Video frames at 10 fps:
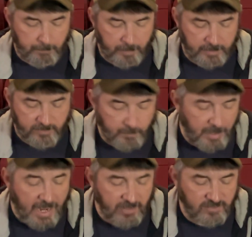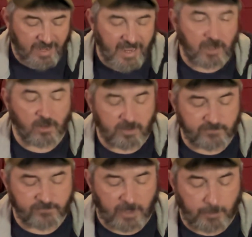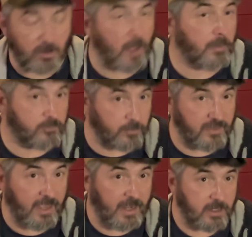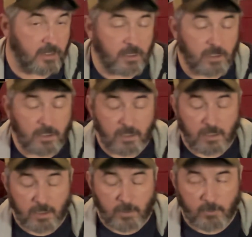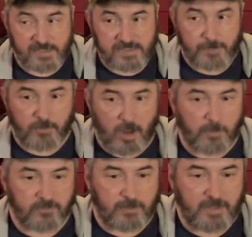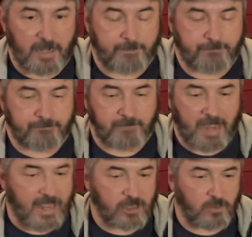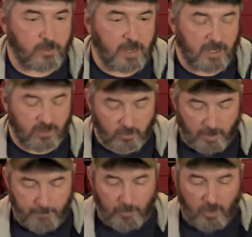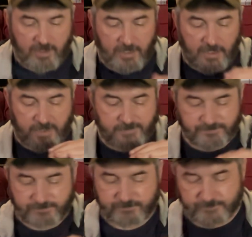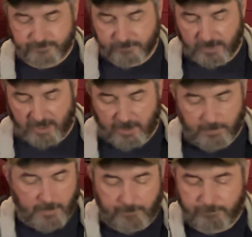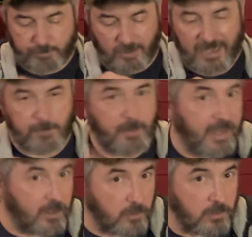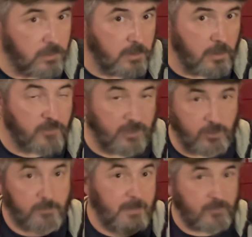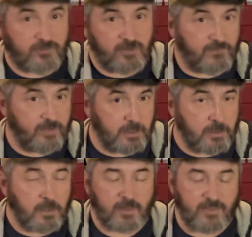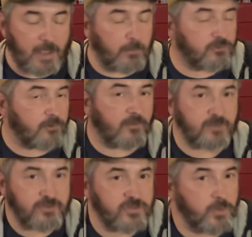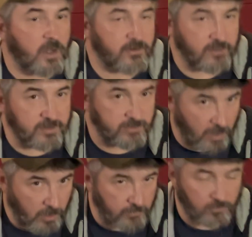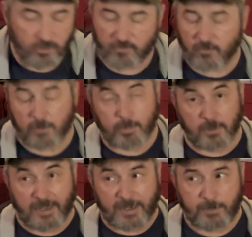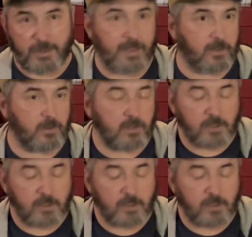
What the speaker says: But in the past, I had a lot of problems with that. When I say problems, I mean I actually went out and I bought a blank panel that you could mount stuff in. That was roughly $200 just for a blank panel.